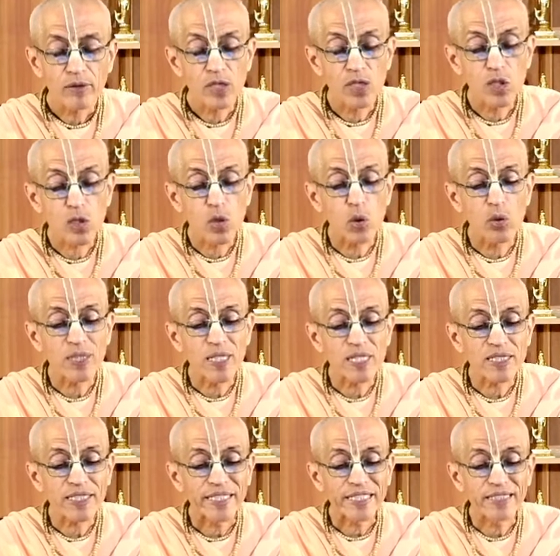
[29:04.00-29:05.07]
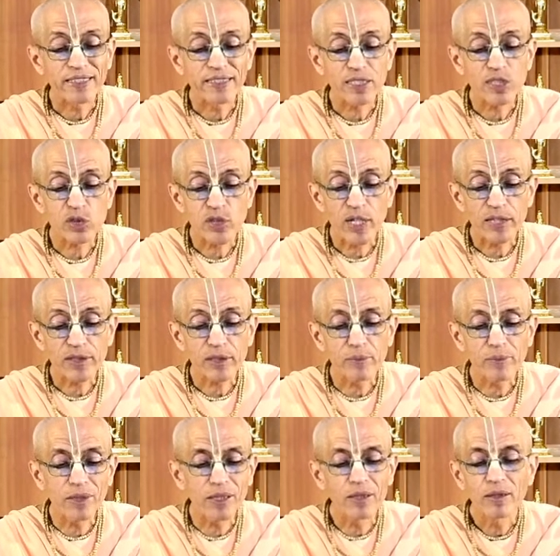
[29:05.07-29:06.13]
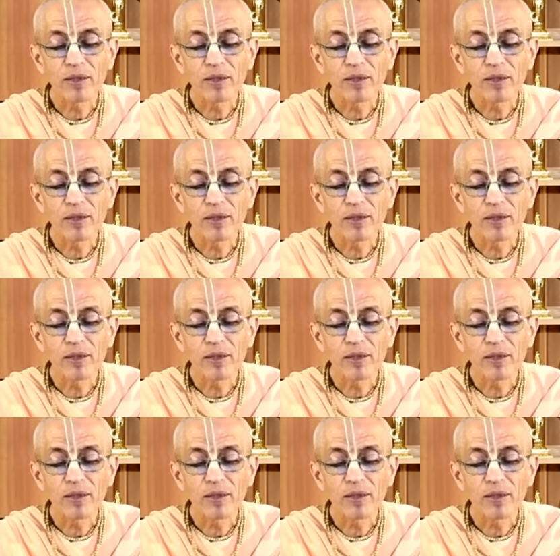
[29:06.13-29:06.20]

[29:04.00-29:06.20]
the soul is indestructible